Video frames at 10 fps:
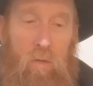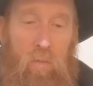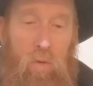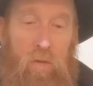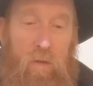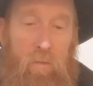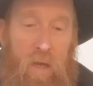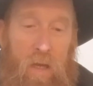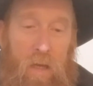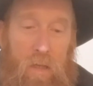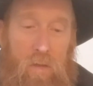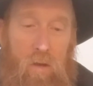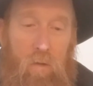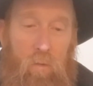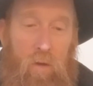more than me is
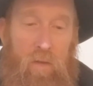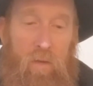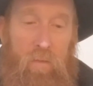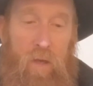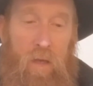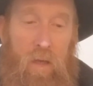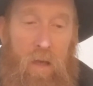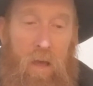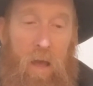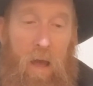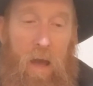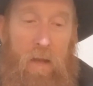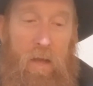not worthy of me. And